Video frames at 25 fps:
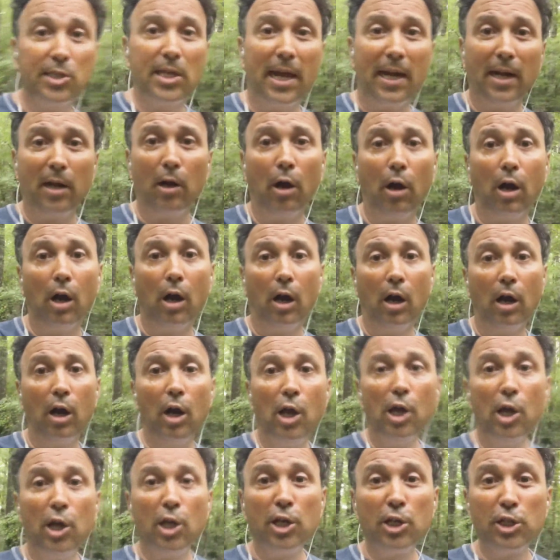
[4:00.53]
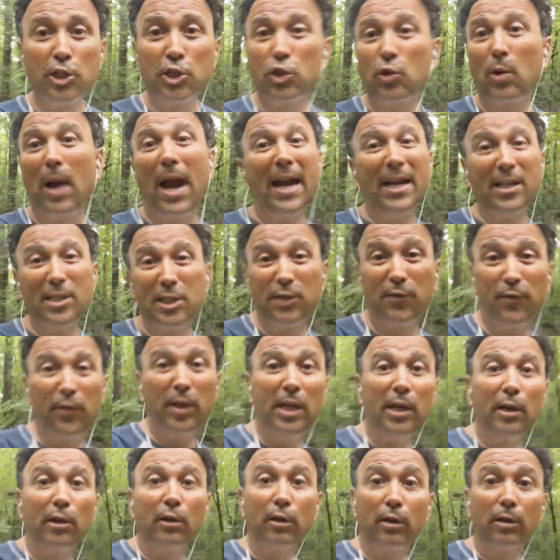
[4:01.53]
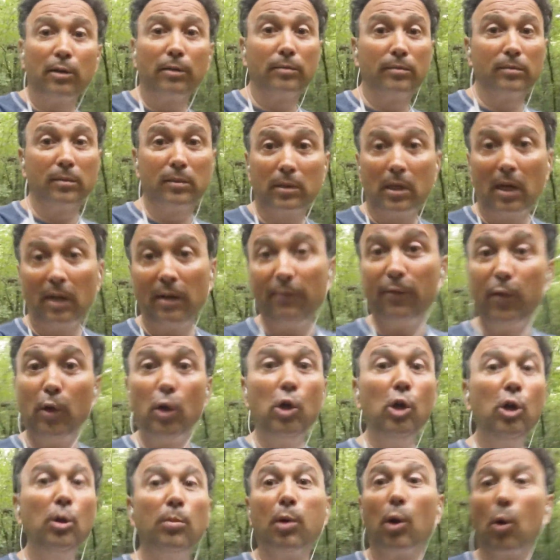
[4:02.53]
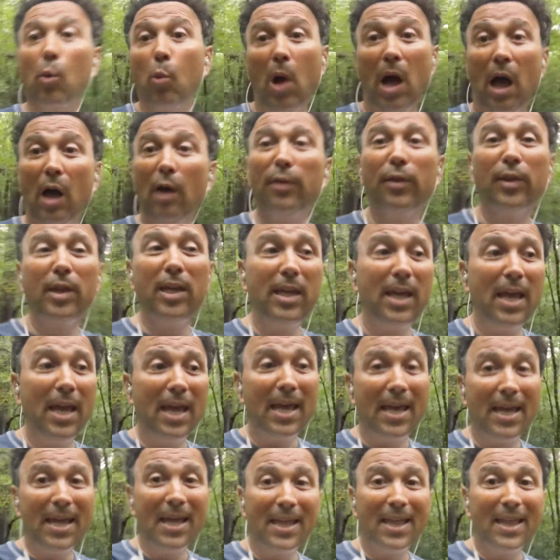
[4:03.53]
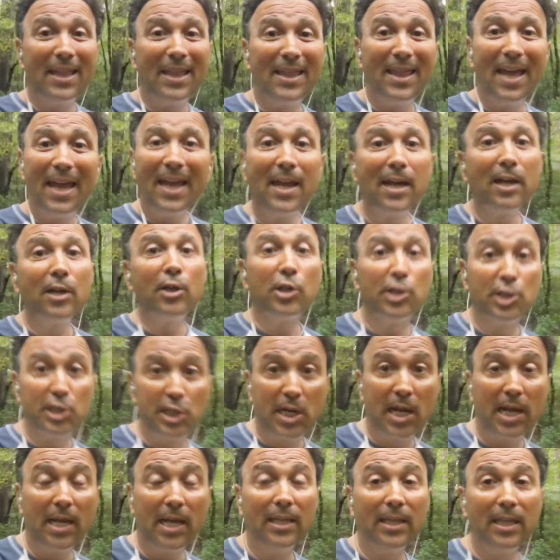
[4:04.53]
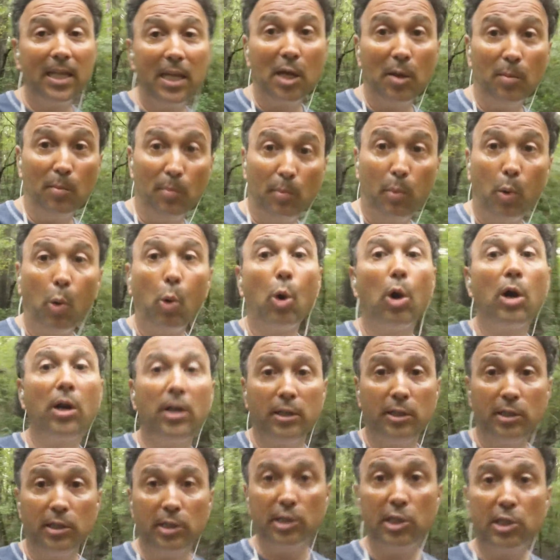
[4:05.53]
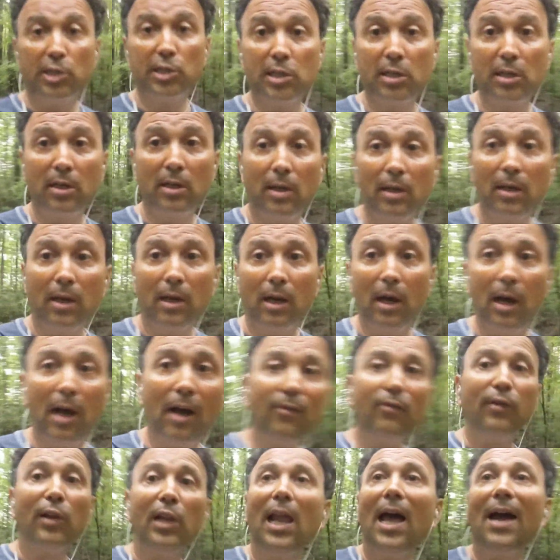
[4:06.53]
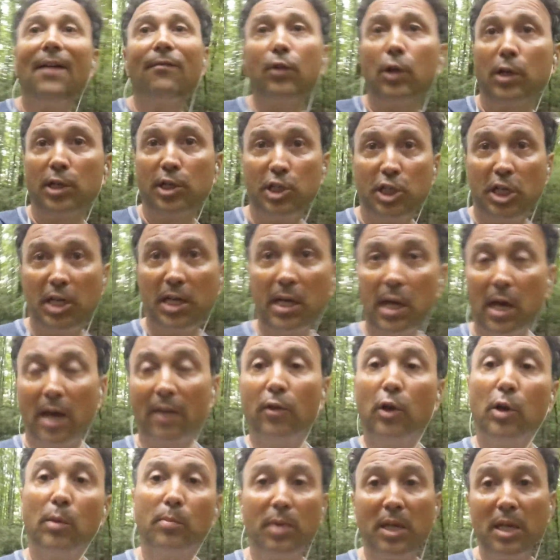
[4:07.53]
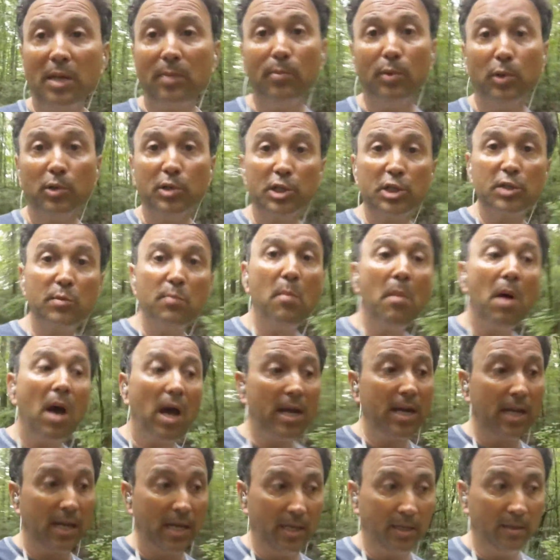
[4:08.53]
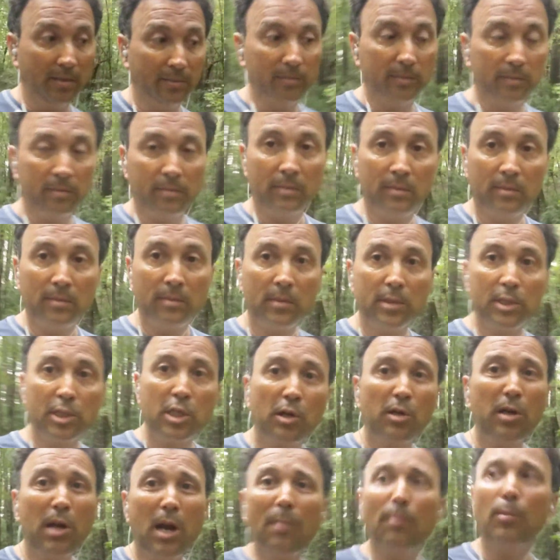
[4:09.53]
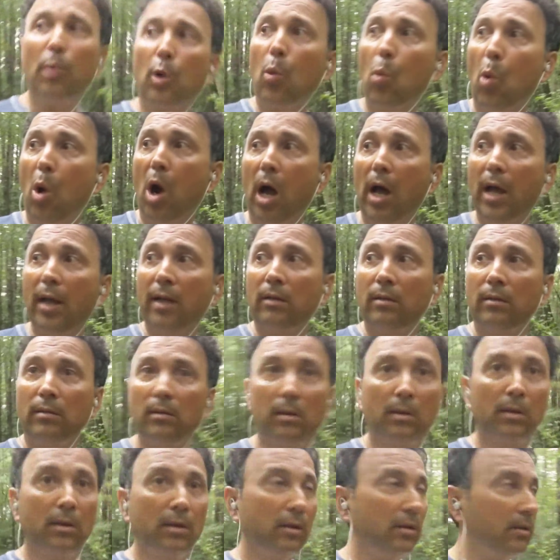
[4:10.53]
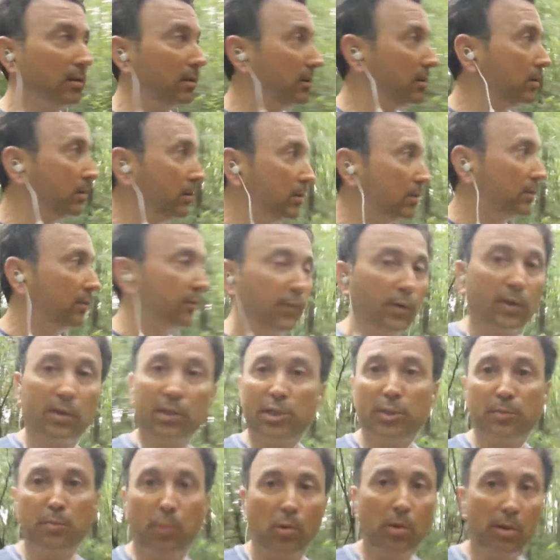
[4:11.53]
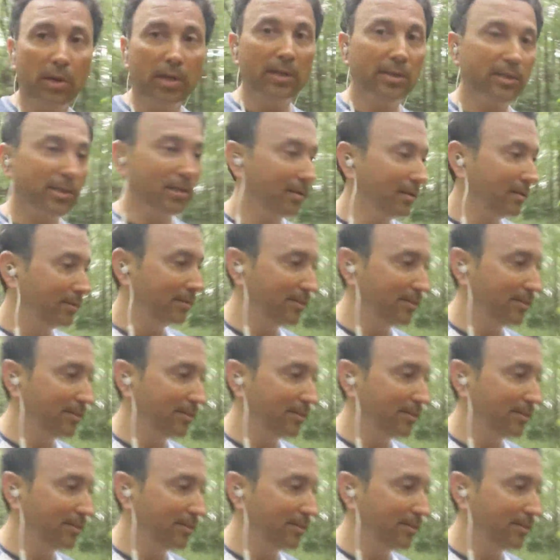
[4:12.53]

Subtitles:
that are stratosphere kind of uber wealthy, they understand the importance of leveraging other people's money. So number one, first point,